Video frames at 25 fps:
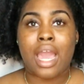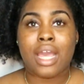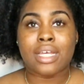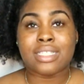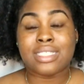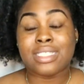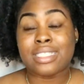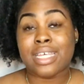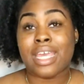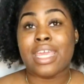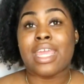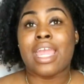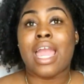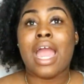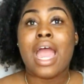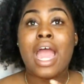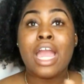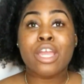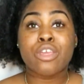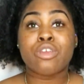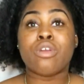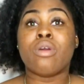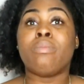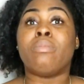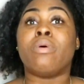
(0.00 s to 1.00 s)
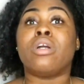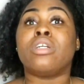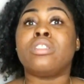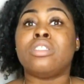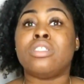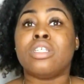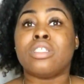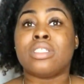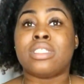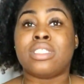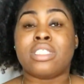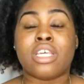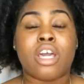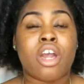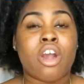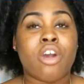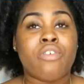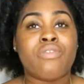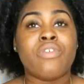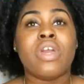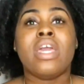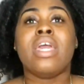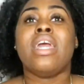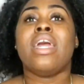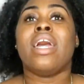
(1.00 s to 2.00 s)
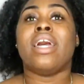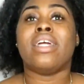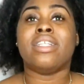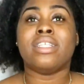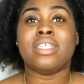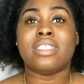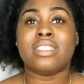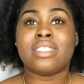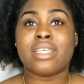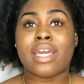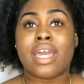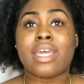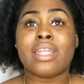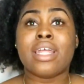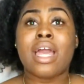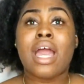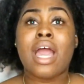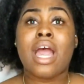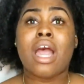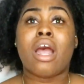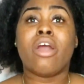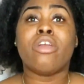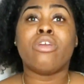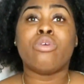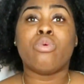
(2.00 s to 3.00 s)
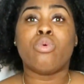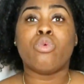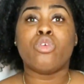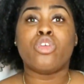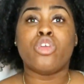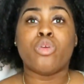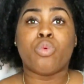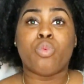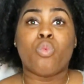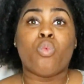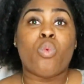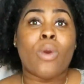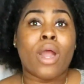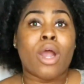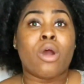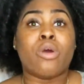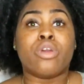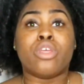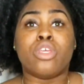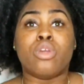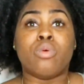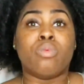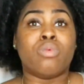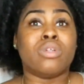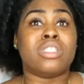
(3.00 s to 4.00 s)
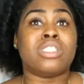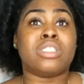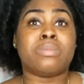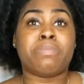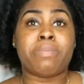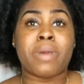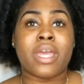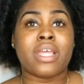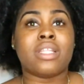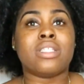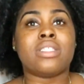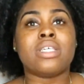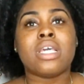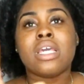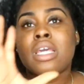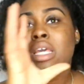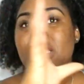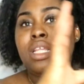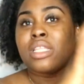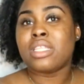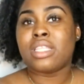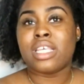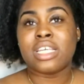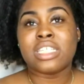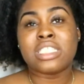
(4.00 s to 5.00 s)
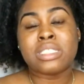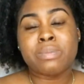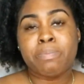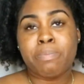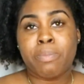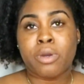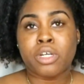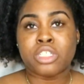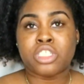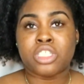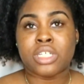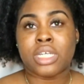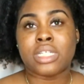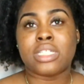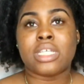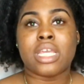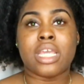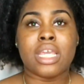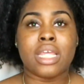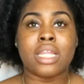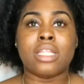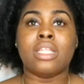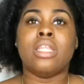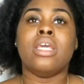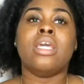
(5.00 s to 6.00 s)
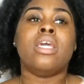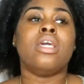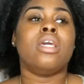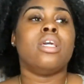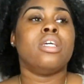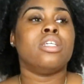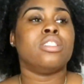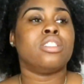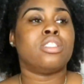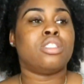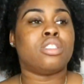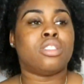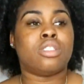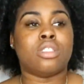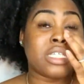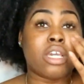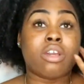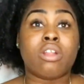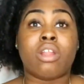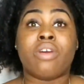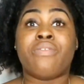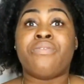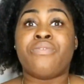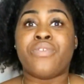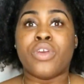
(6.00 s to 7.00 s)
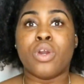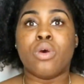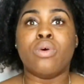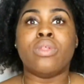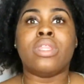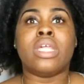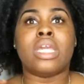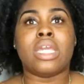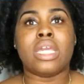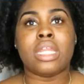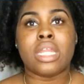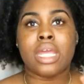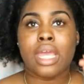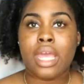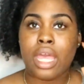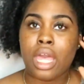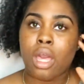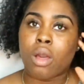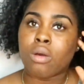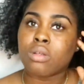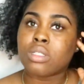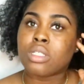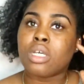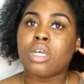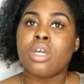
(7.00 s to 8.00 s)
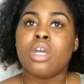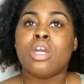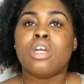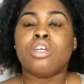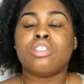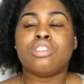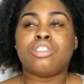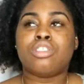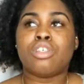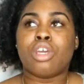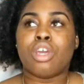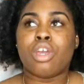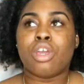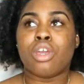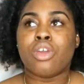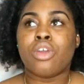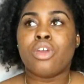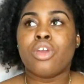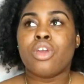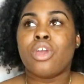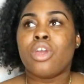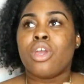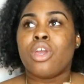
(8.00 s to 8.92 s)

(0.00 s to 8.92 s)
say argue amongst yourself and decide how well you would spend this budget in a particular field in health. So